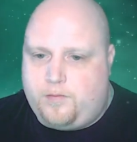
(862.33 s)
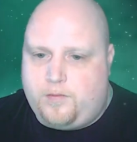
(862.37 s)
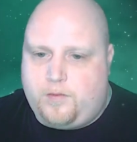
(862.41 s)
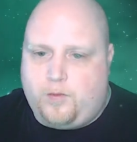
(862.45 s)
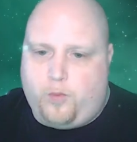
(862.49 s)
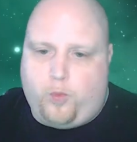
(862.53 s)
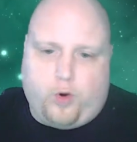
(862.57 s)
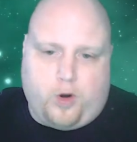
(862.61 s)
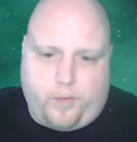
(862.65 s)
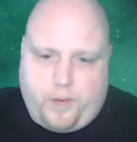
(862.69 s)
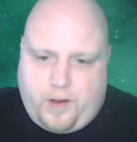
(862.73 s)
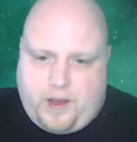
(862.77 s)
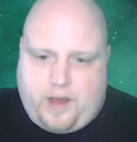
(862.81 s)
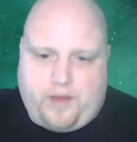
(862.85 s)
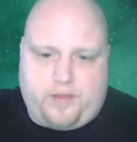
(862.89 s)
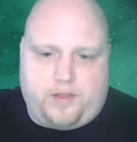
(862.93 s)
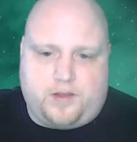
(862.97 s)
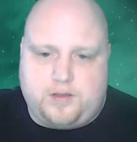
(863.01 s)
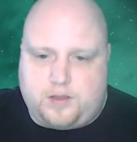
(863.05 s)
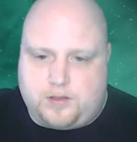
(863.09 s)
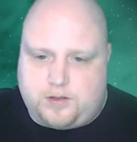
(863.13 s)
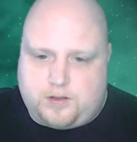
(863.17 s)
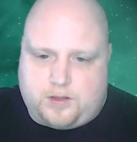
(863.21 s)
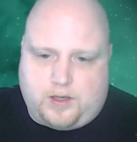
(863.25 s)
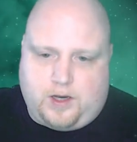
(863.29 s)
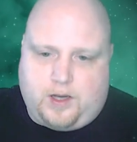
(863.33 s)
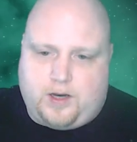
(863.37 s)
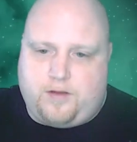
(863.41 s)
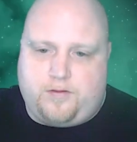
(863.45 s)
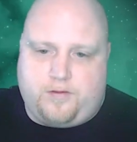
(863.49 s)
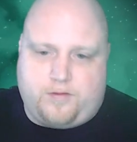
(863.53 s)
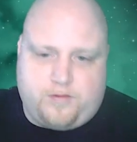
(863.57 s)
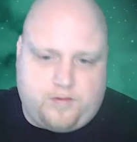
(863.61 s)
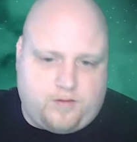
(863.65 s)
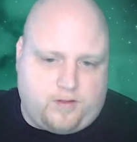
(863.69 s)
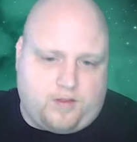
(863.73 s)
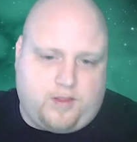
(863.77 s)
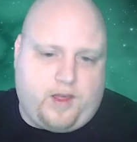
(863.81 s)
Warpath is just kind of
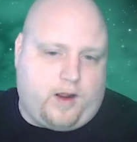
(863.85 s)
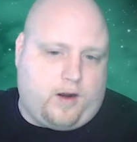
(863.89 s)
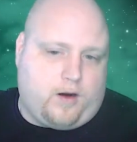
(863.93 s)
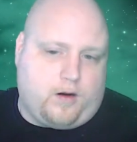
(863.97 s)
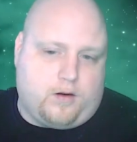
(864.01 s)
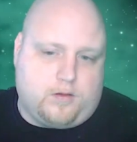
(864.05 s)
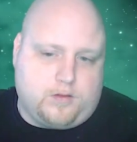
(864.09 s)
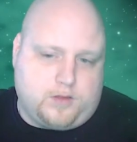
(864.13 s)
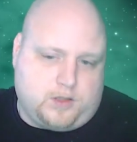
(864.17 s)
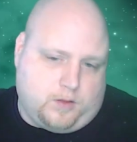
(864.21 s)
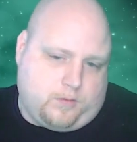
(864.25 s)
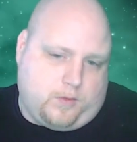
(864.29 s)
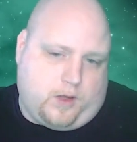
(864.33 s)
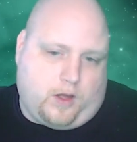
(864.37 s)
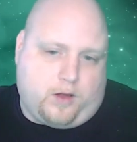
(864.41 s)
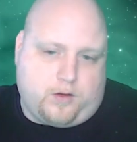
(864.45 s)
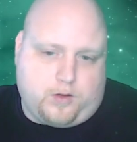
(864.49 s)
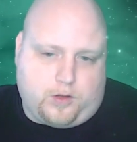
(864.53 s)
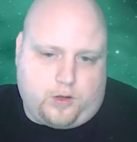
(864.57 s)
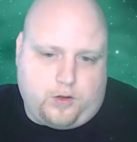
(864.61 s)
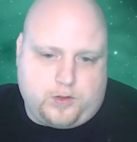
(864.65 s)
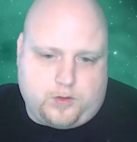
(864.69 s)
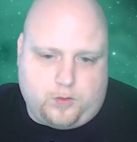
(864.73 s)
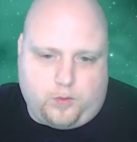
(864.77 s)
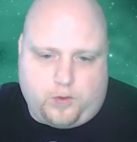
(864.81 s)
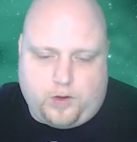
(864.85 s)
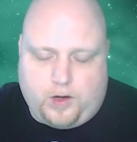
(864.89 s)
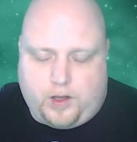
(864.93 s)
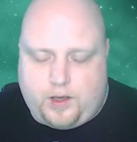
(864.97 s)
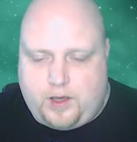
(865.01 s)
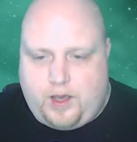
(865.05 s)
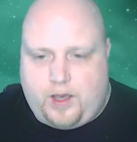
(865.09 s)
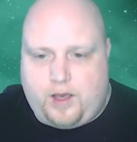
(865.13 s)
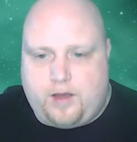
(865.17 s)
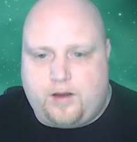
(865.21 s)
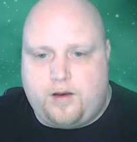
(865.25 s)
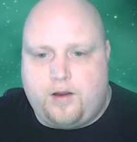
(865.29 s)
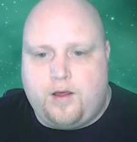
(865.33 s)
there. I'll use it when I
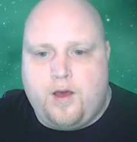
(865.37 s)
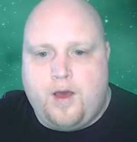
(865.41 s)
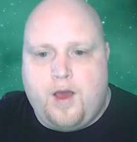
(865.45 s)
can.